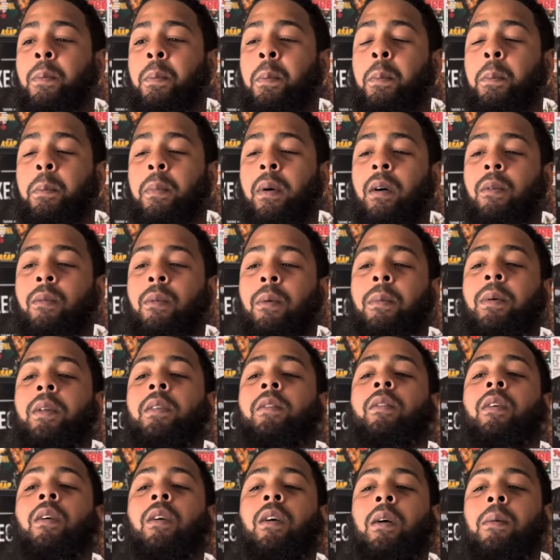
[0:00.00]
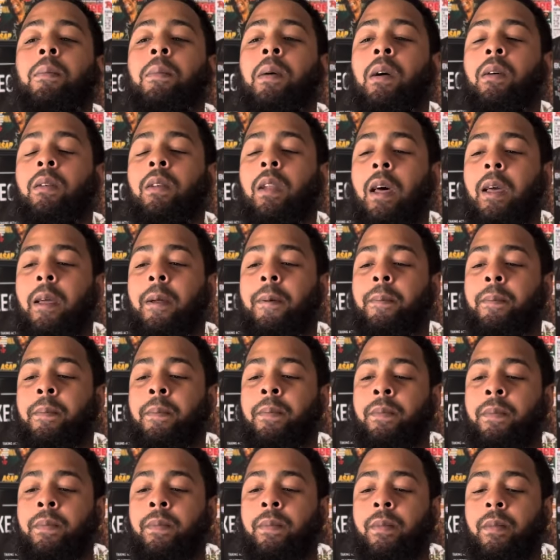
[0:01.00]
But when we talk about, like,
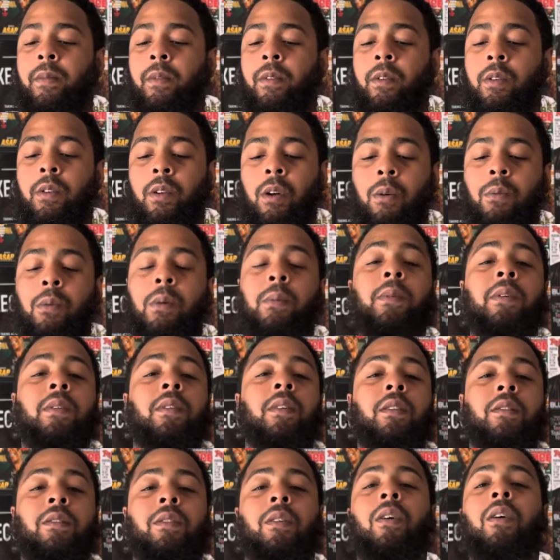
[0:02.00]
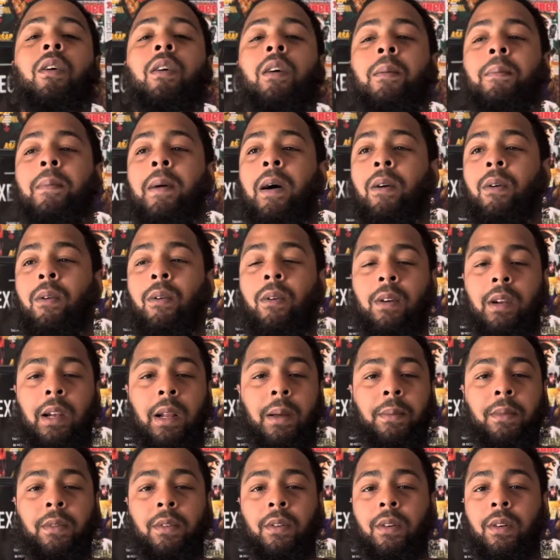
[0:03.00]
you know, what was he talking about on
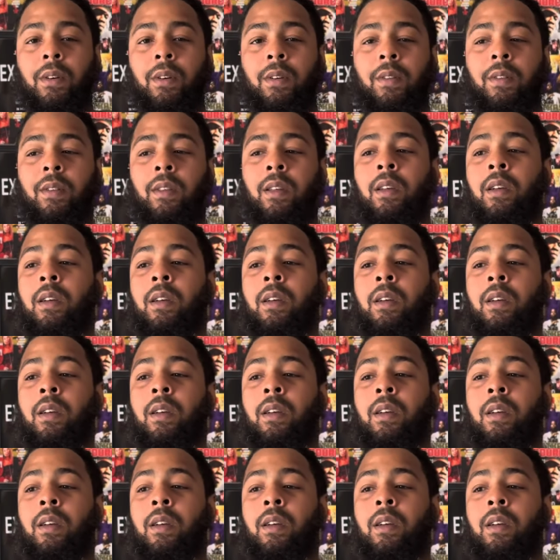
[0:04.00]
them joints?